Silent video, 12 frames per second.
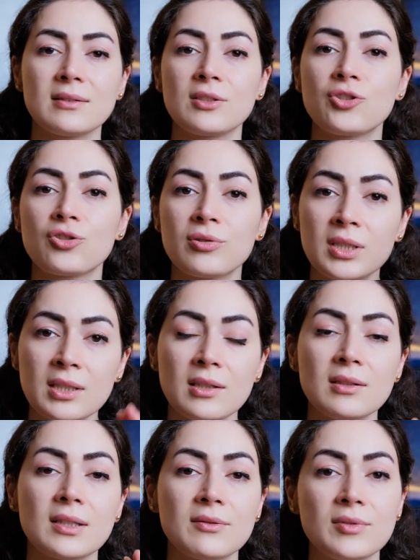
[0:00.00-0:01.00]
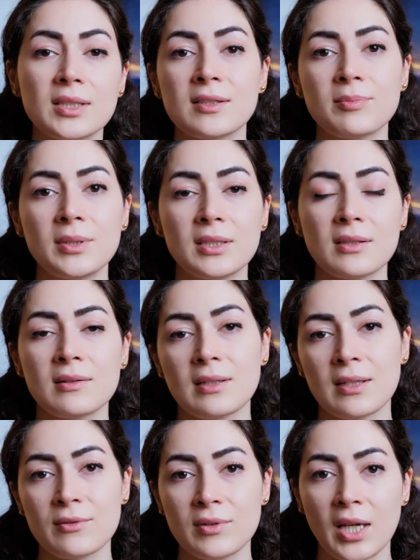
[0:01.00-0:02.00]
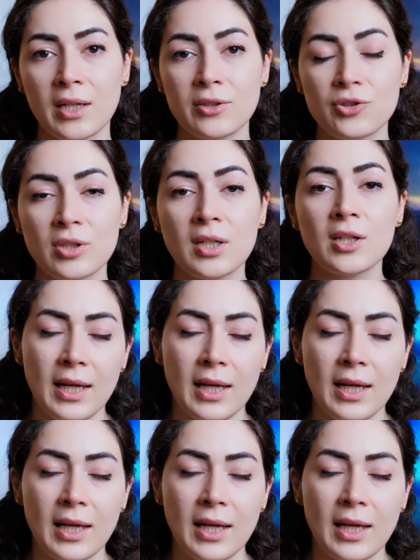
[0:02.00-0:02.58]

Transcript: the shrinking that we experience as we age.